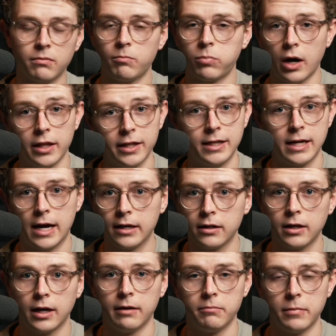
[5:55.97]
Probably not.
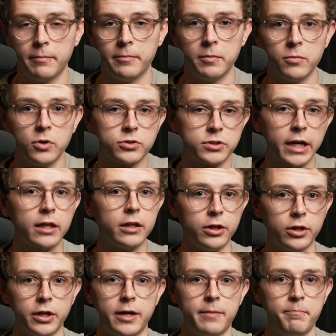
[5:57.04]
I mean, most likely
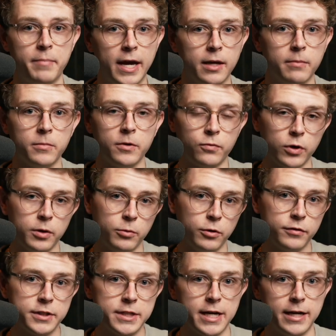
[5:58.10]
you're going to paint before you
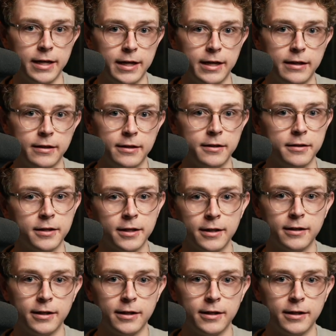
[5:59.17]
move a tenant in,